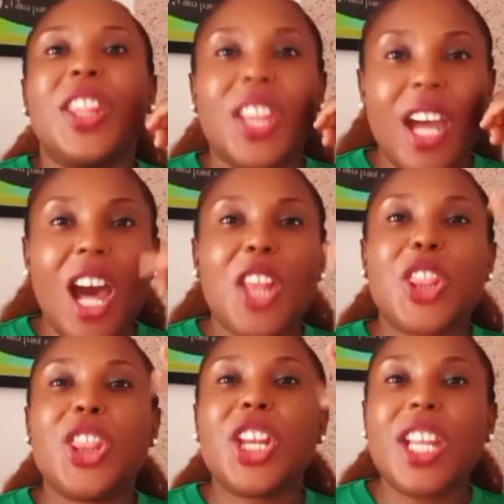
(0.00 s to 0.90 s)
There
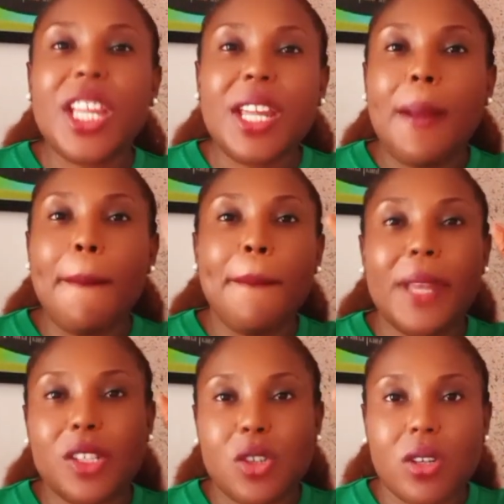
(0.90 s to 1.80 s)
are three
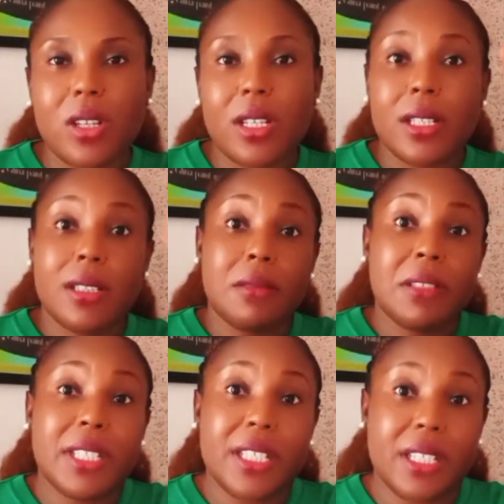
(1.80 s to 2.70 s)
major
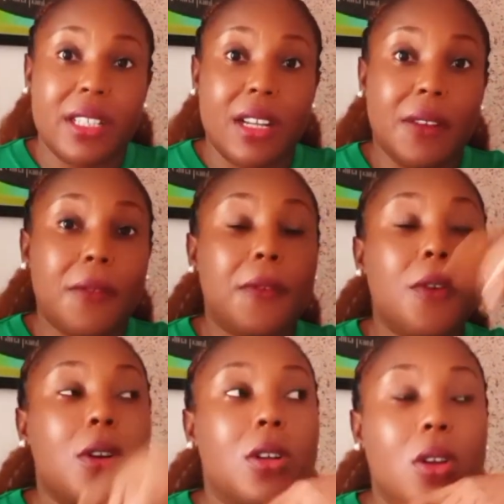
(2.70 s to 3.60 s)
thickeners
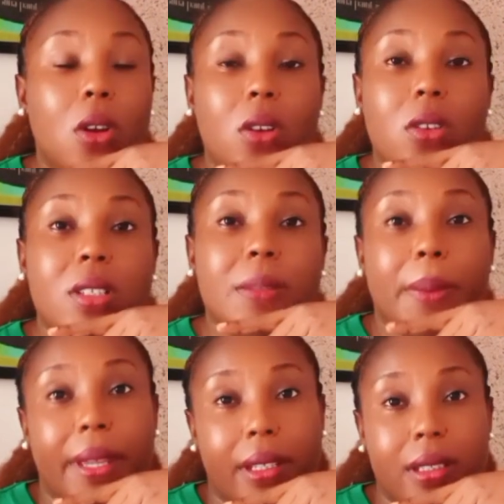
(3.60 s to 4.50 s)
for gloss
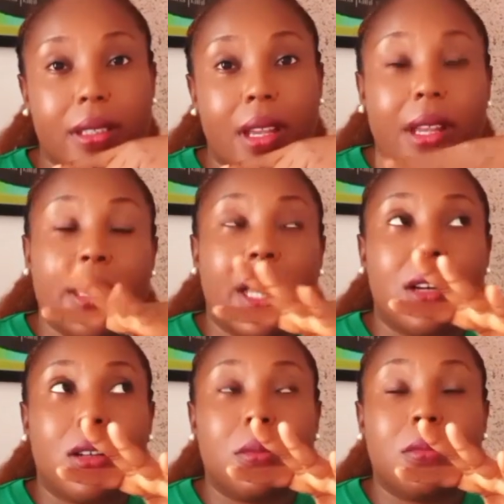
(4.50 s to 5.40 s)
paint that